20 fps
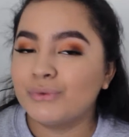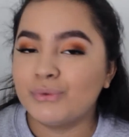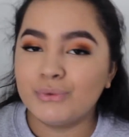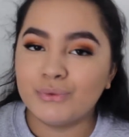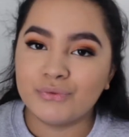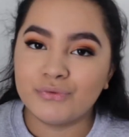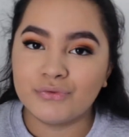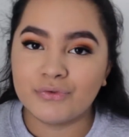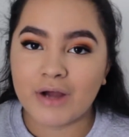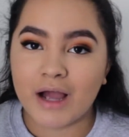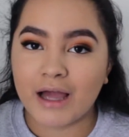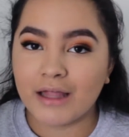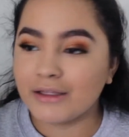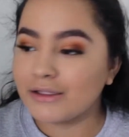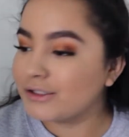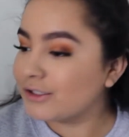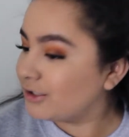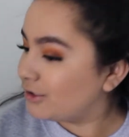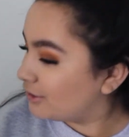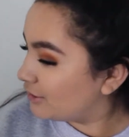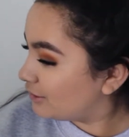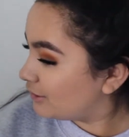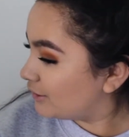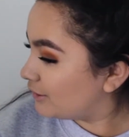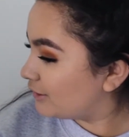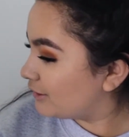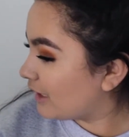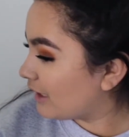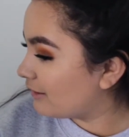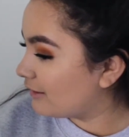oof, I look
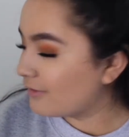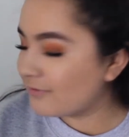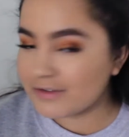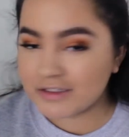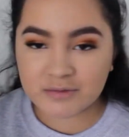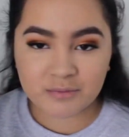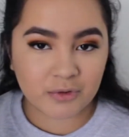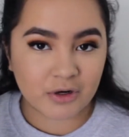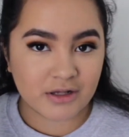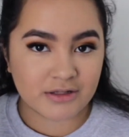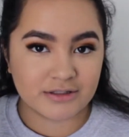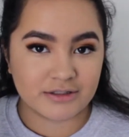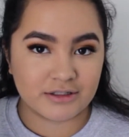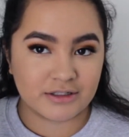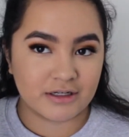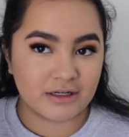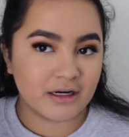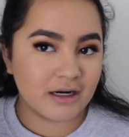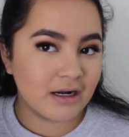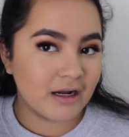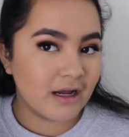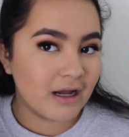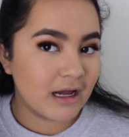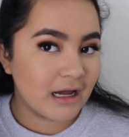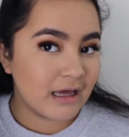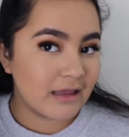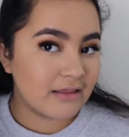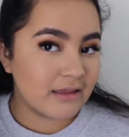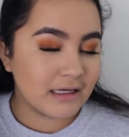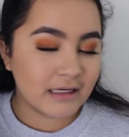good. I love this bronzer.
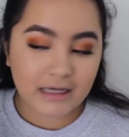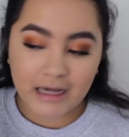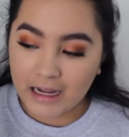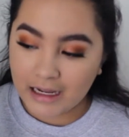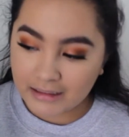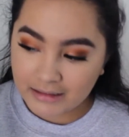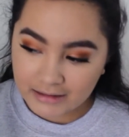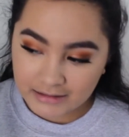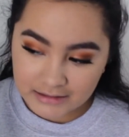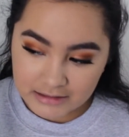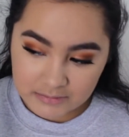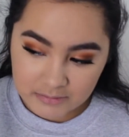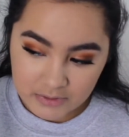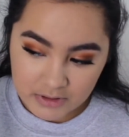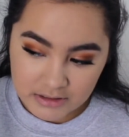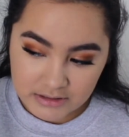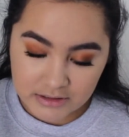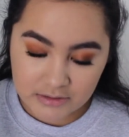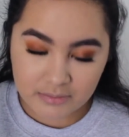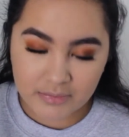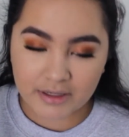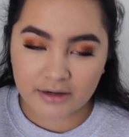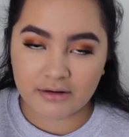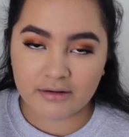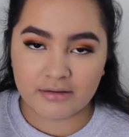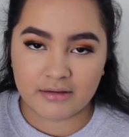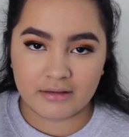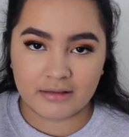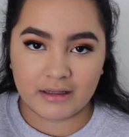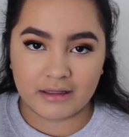I think I like this bronzer
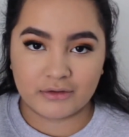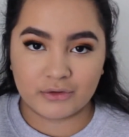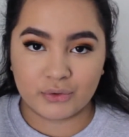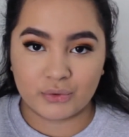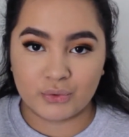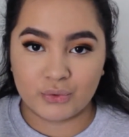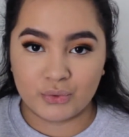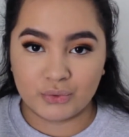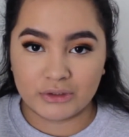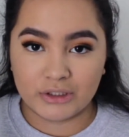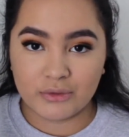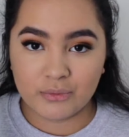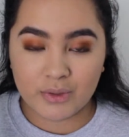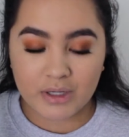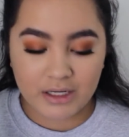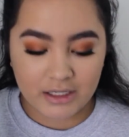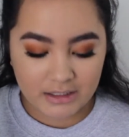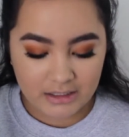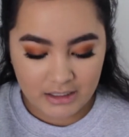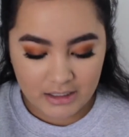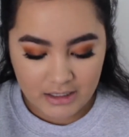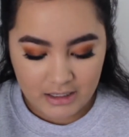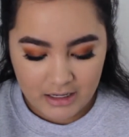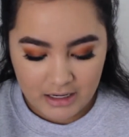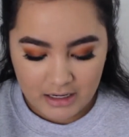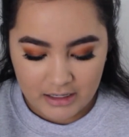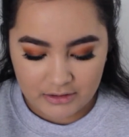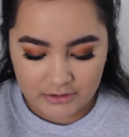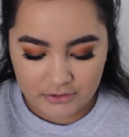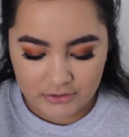better than like the Hoola one.
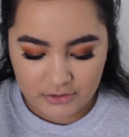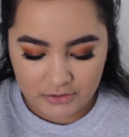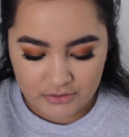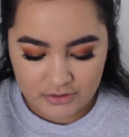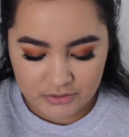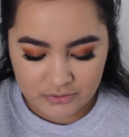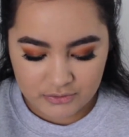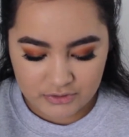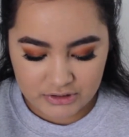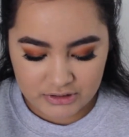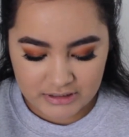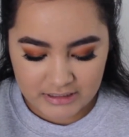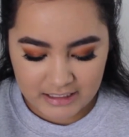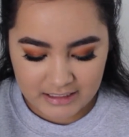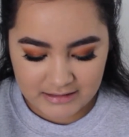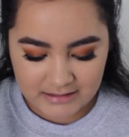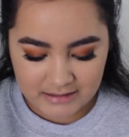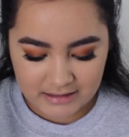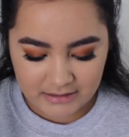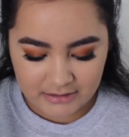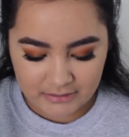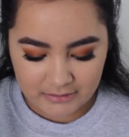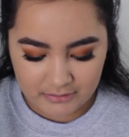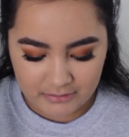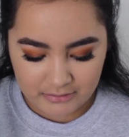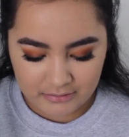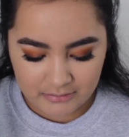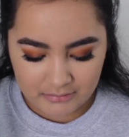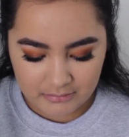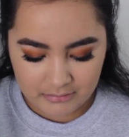I don't know, this one just has like
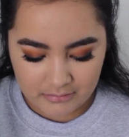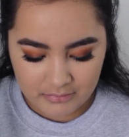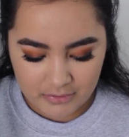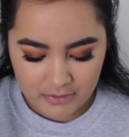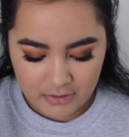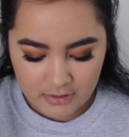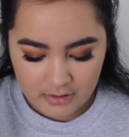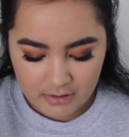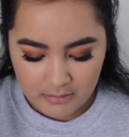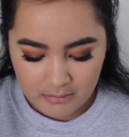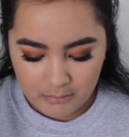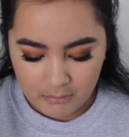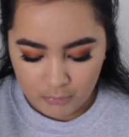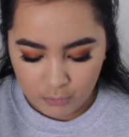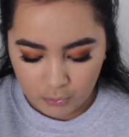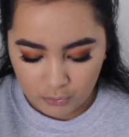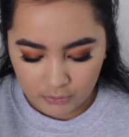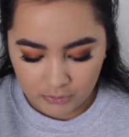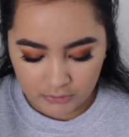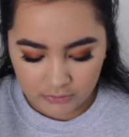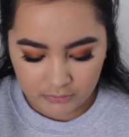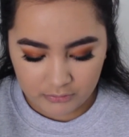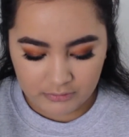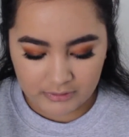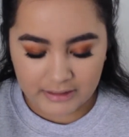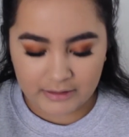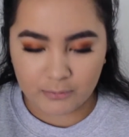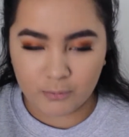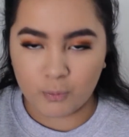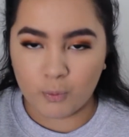a more
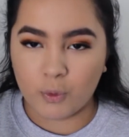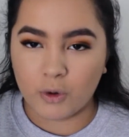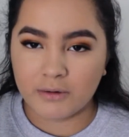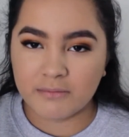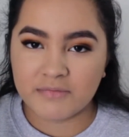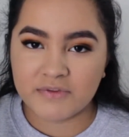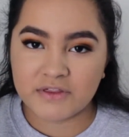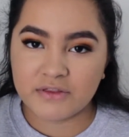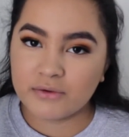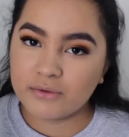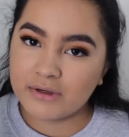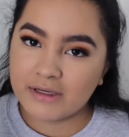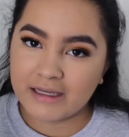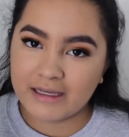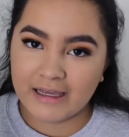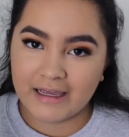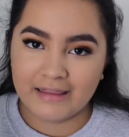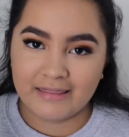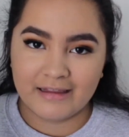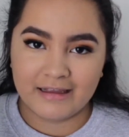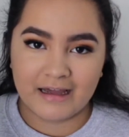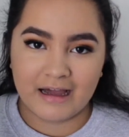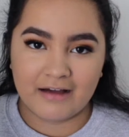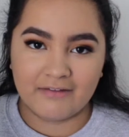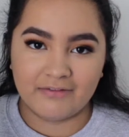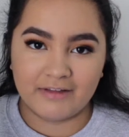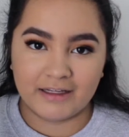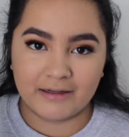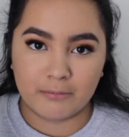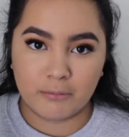like warmth to it, and they
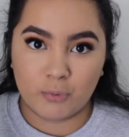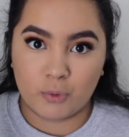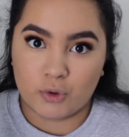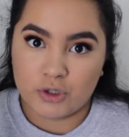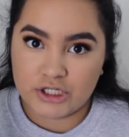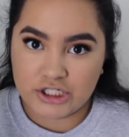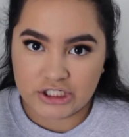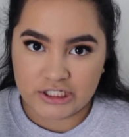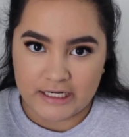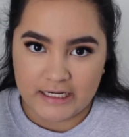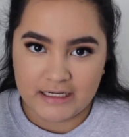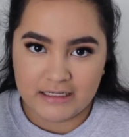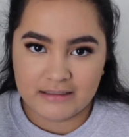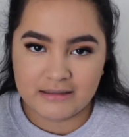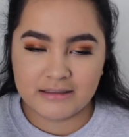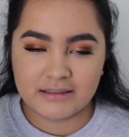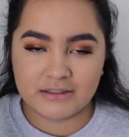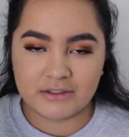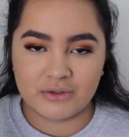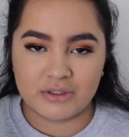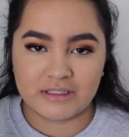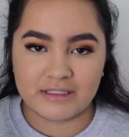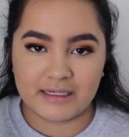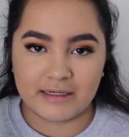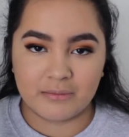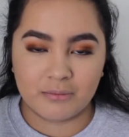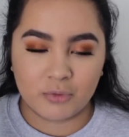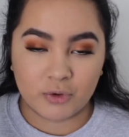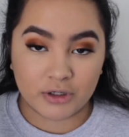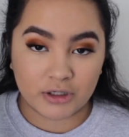have like more shades, so it's
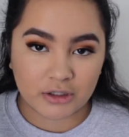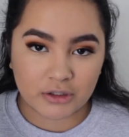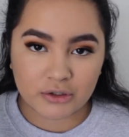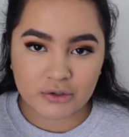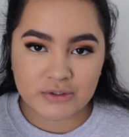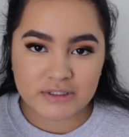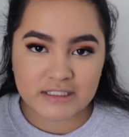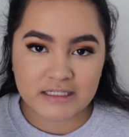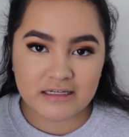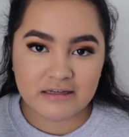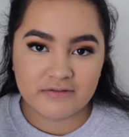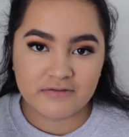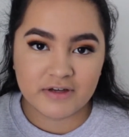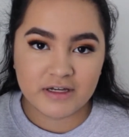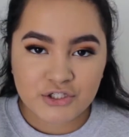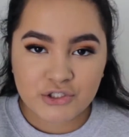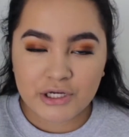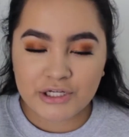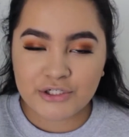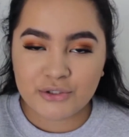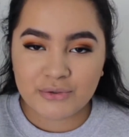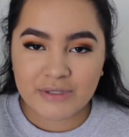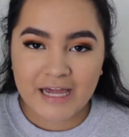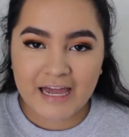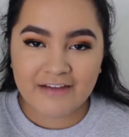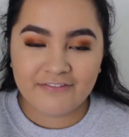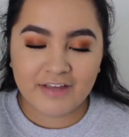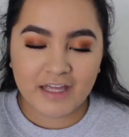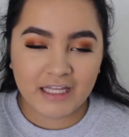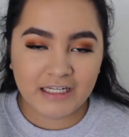like more inclusive. So I don't
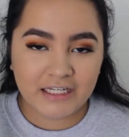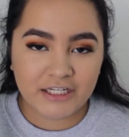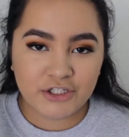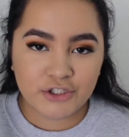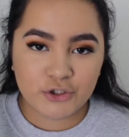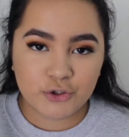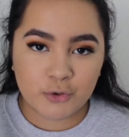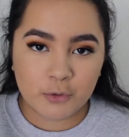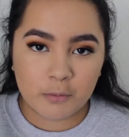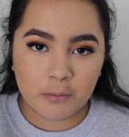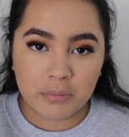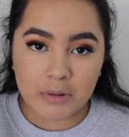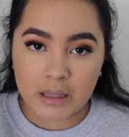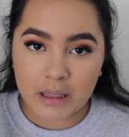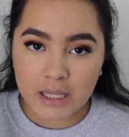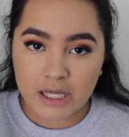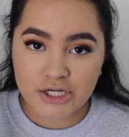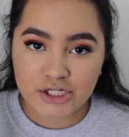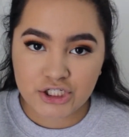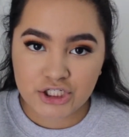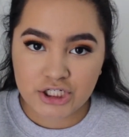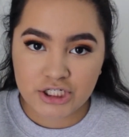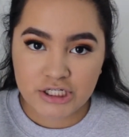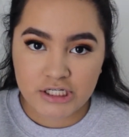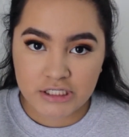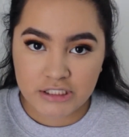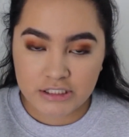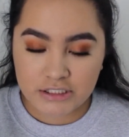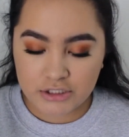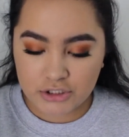have any new
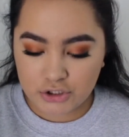blushes